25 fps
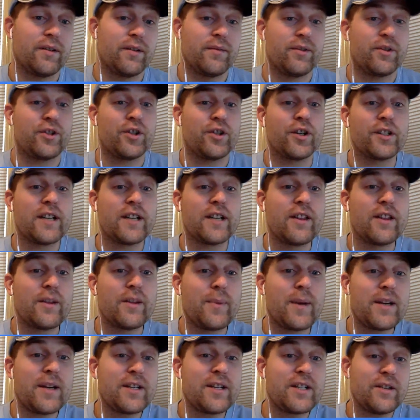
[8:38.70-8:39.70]
took down the
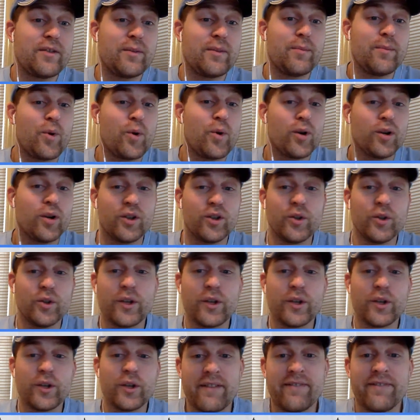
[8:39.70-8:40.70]
bench even more.
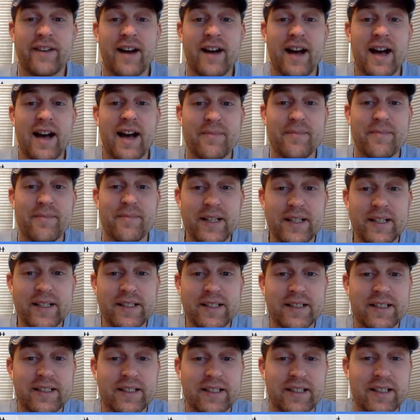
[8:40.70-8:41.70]
Luke got 5
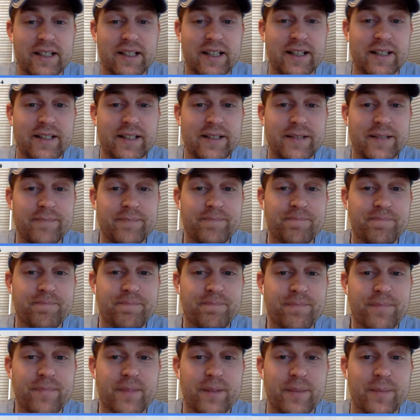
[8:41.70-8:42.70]
minutes,
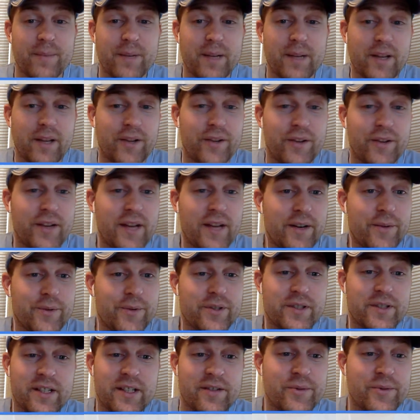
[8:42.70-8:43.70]
but other than that,
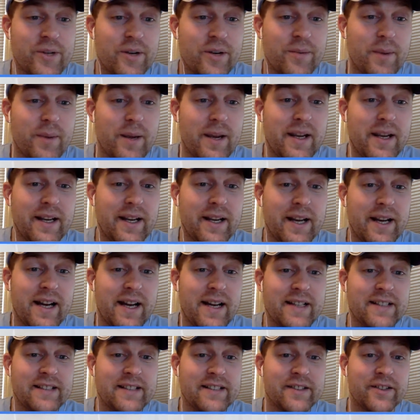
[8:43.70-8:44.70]
it was our main
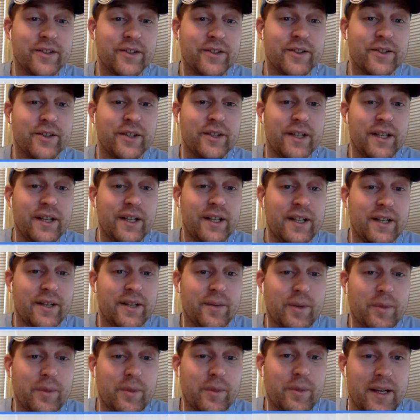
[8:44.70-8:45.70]
guys. So
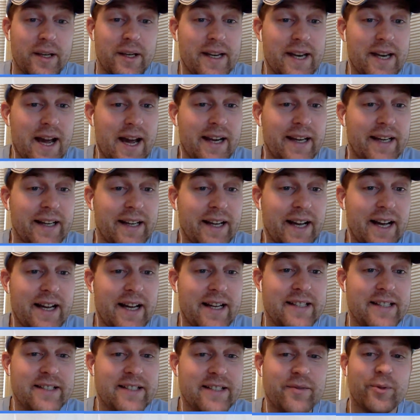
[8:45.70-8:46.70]
we played 9
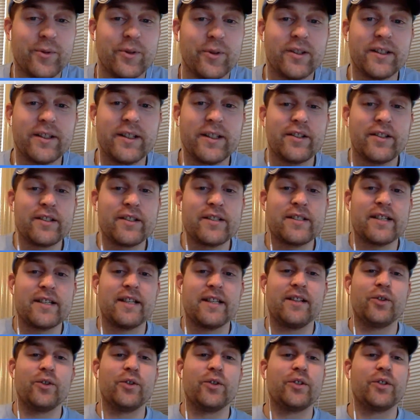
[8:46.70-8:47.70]
guys, and really, you could
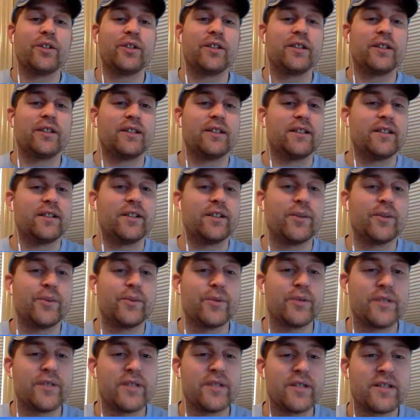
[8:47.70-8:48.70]
say Luke,
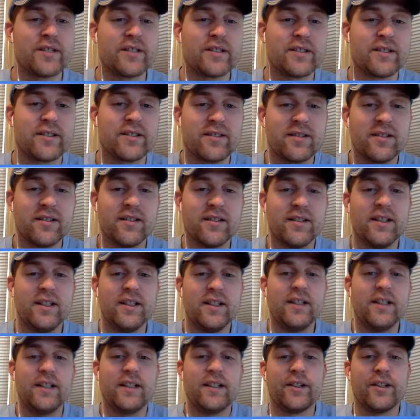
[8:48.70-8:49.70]
was just,
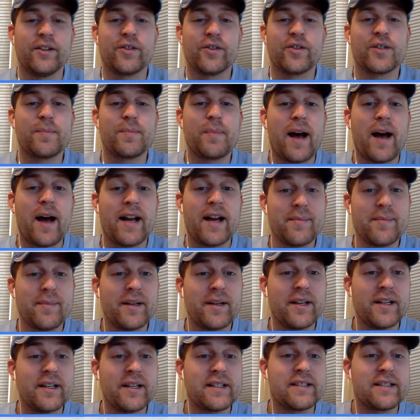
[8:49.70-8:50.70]
spotty
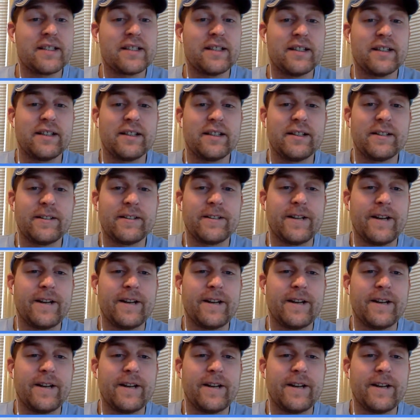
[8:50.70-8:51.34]
minutes, and then